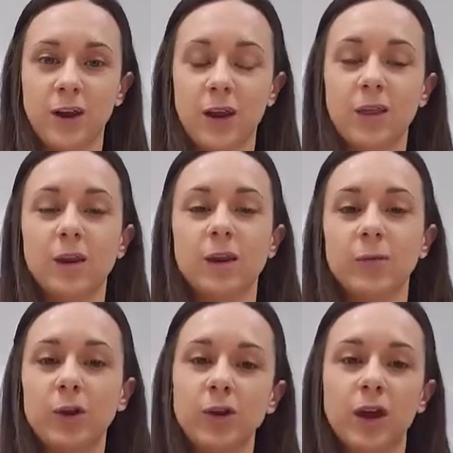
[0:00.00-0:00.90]
and then
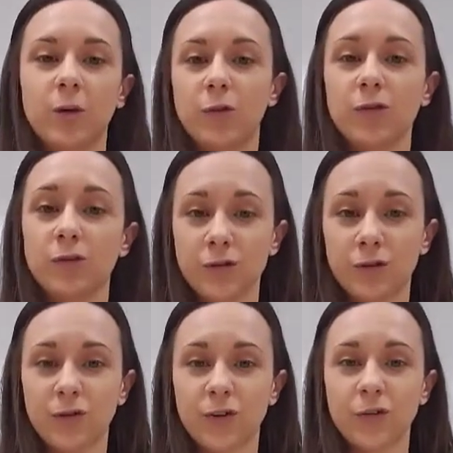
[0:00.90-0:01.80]
communicate with your
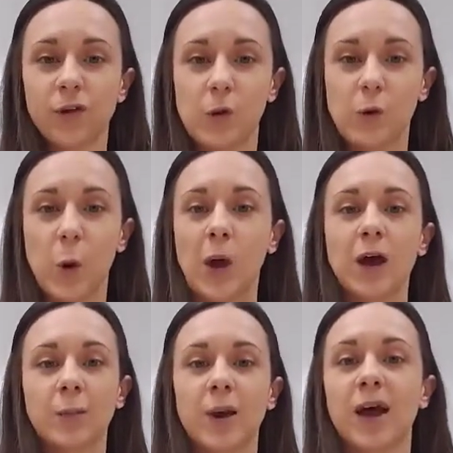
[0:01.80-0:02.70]
surgeon so you know how
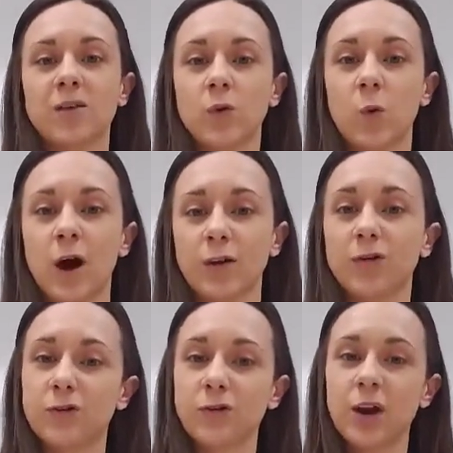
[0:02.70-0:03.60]
to pass the wire
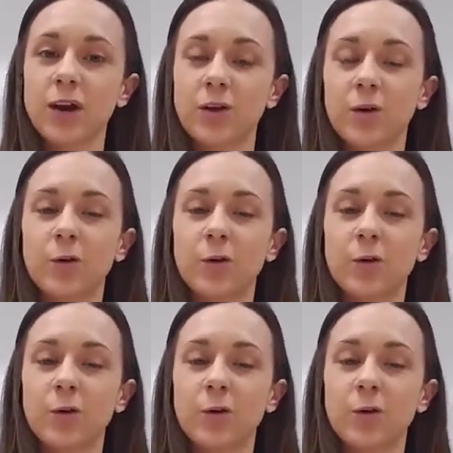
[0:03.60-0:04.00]
straight